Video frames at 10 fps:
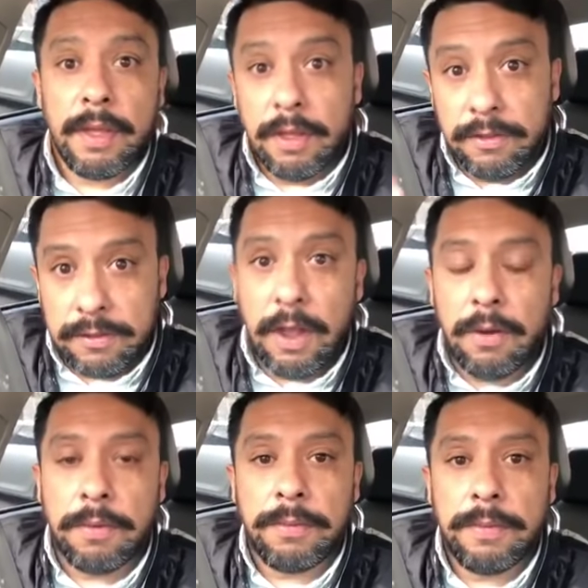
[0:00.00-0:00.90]

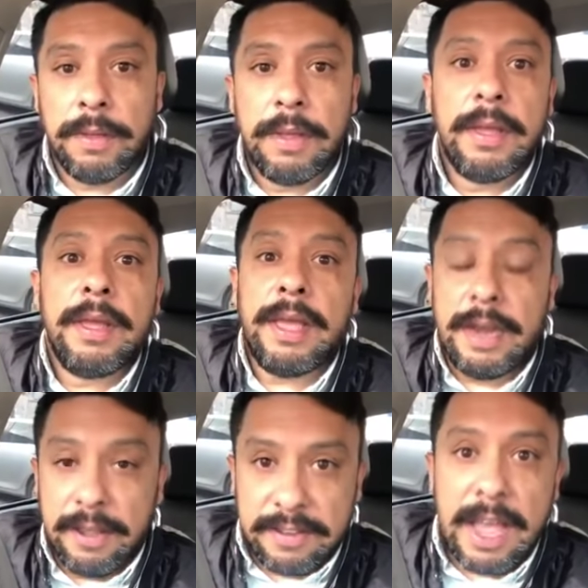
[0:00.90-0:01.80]
So it
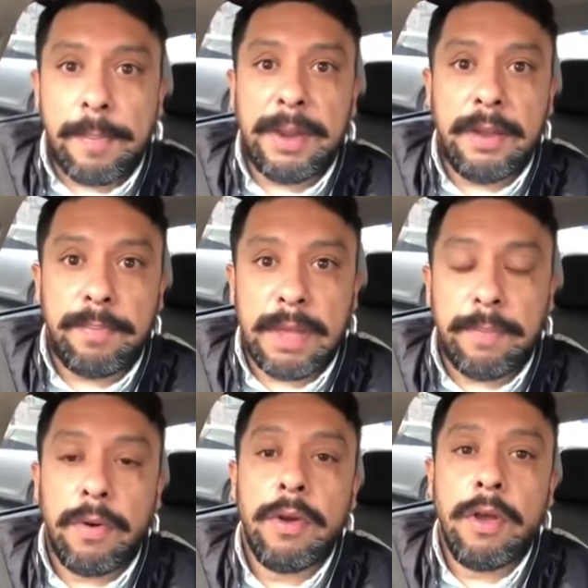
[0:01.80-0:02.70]
is happening,
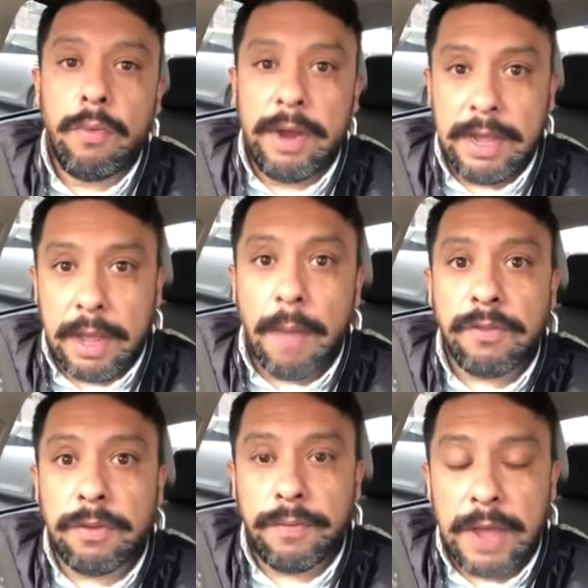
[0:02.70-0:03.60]
people. When it comes
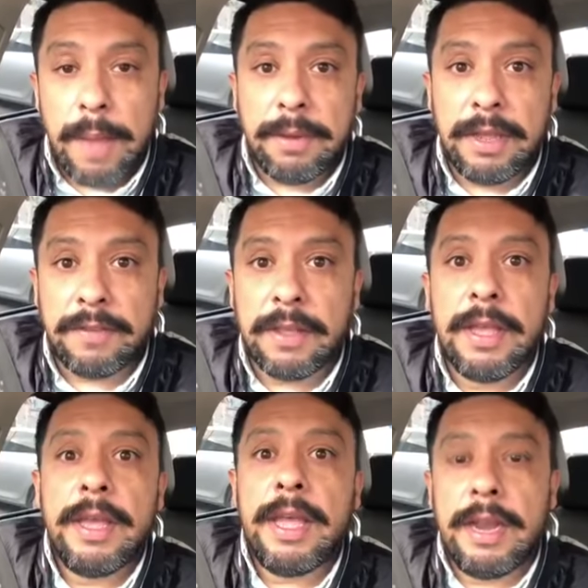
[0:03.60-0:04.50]
to families
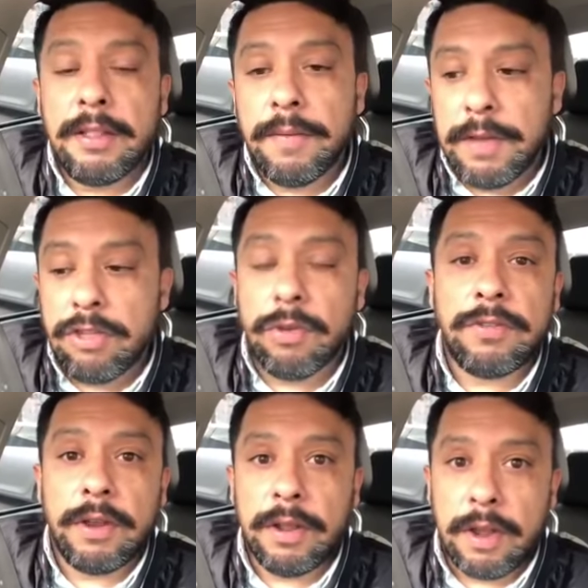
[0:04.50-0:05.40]
and individuals
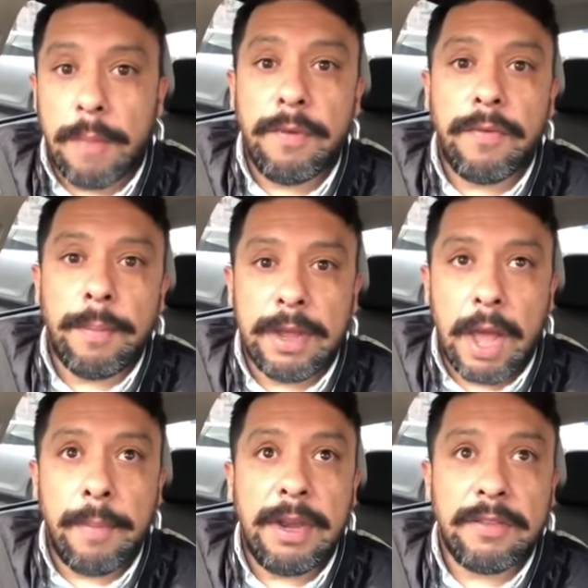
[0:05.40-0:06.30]
that are coming from a
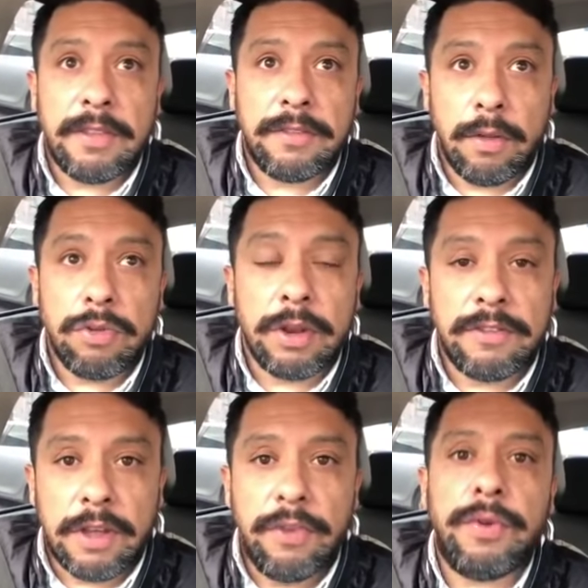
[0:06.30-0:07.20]
communist and socialist
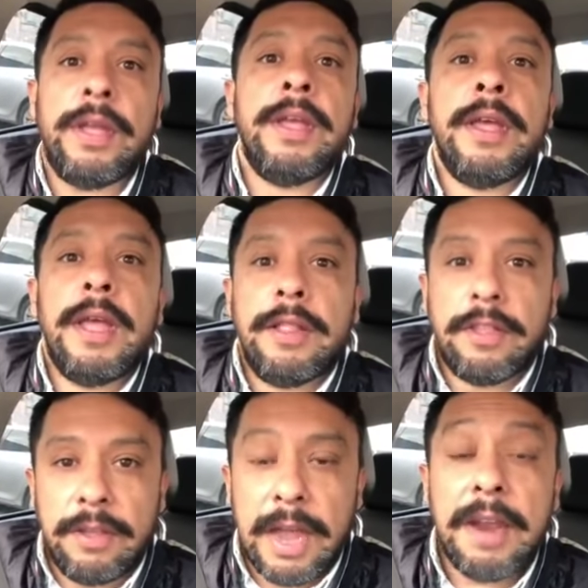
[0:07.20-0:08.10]
country,
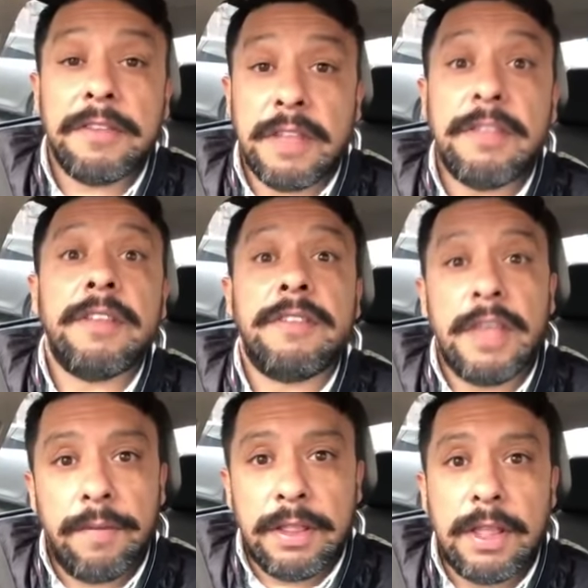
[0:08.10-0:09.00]
the United States is
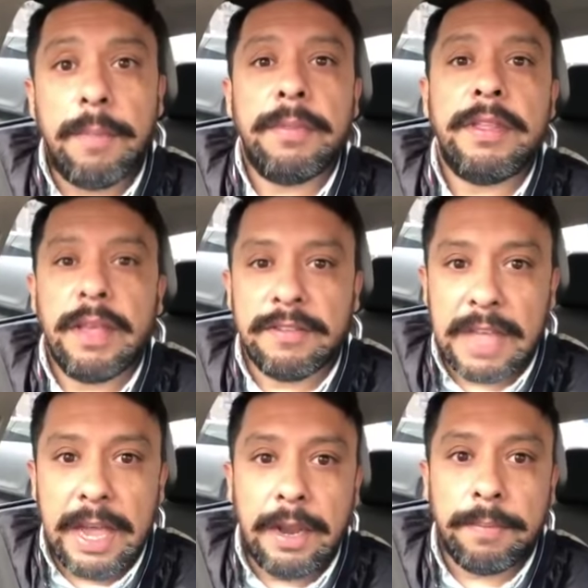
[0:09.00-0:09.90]
giving them the
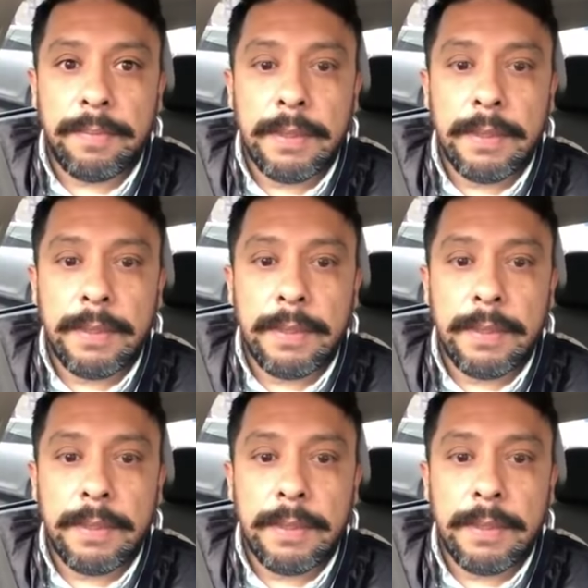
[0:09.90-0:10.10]
asylum.